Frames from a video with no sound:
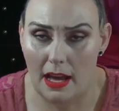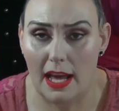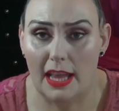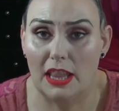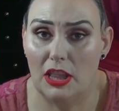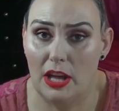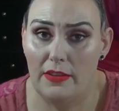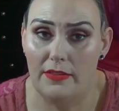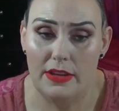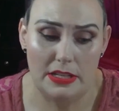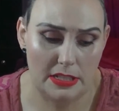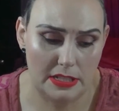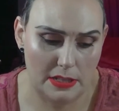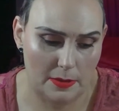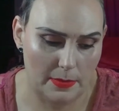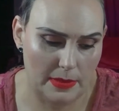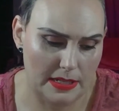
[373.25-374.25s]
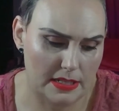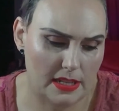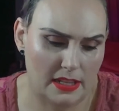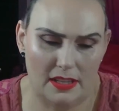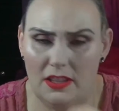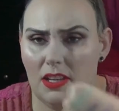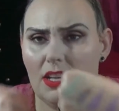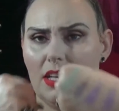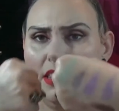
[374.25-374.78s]
I love it so much. Like,
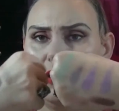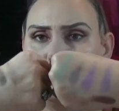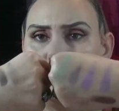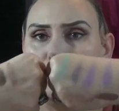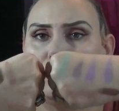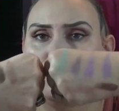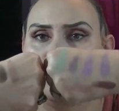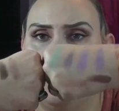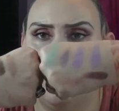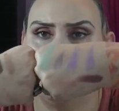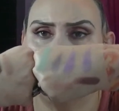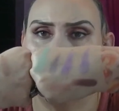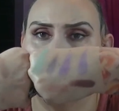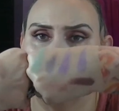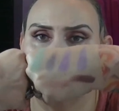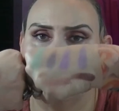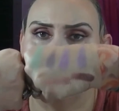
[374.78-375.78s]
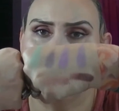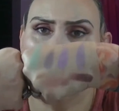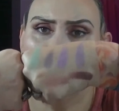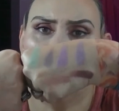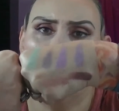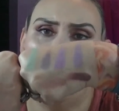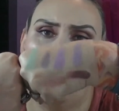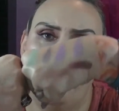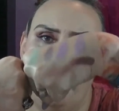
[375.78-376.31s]
look at those swatches. Like, look
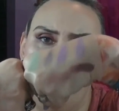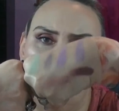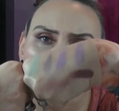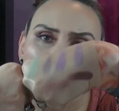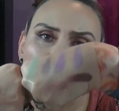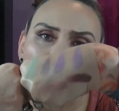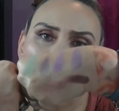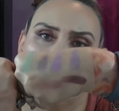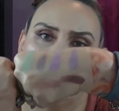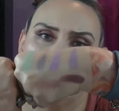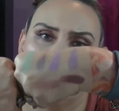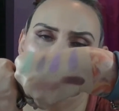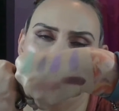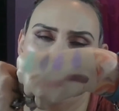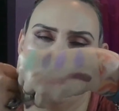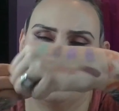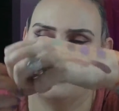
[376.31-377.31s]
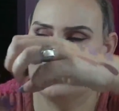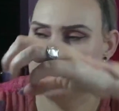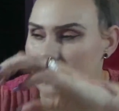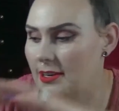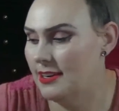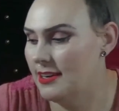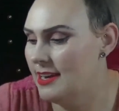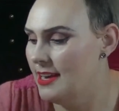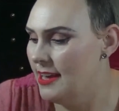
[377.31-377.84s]
how pigmented those shadows
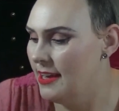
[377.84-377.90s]
are.